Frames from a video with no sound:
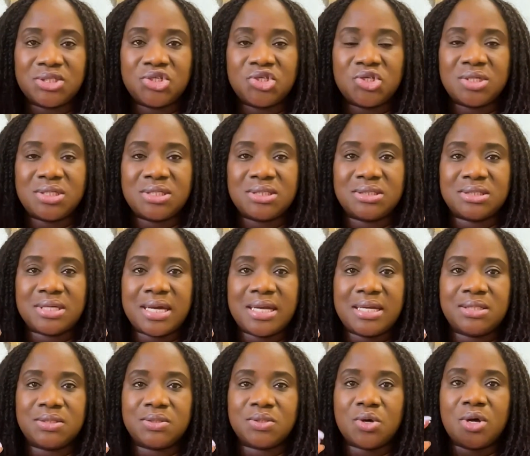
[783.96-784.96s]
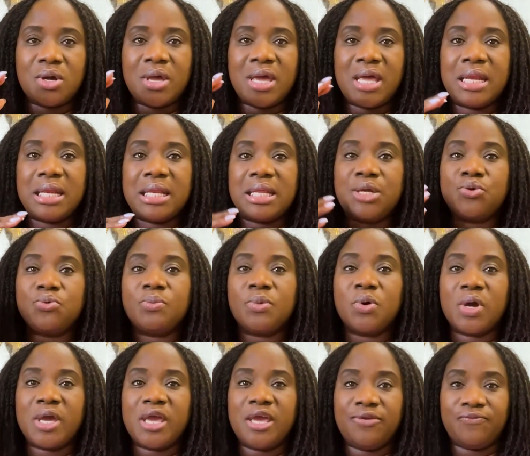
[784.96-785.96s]
interior design is a little
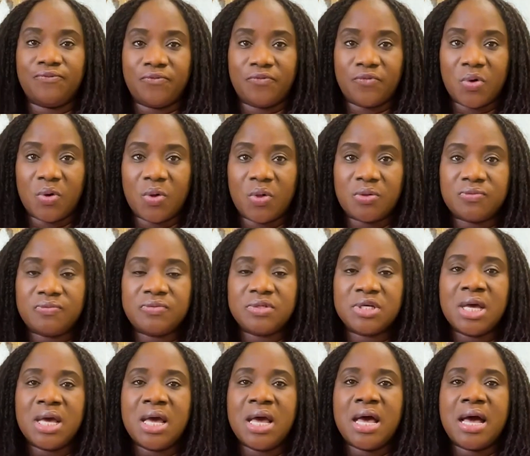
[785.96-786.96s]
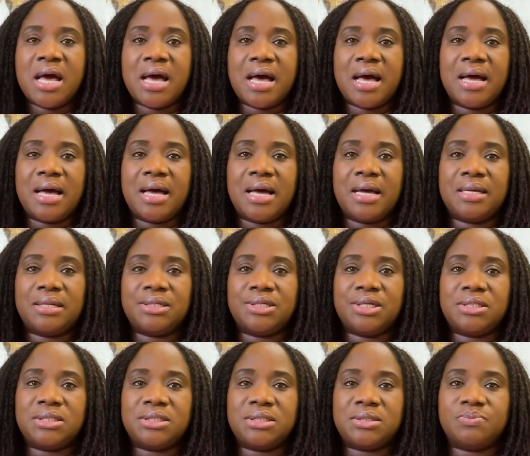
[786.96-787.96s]
more involved and
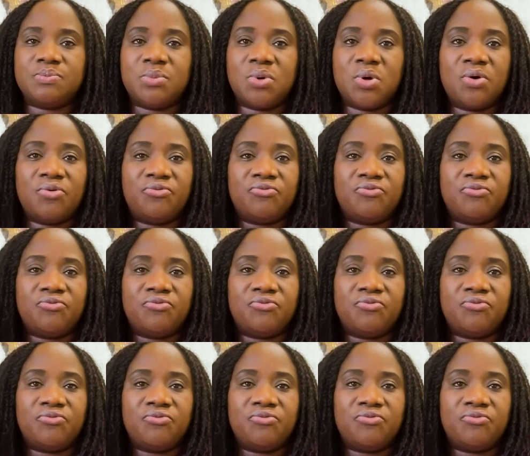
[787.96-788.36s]
it is more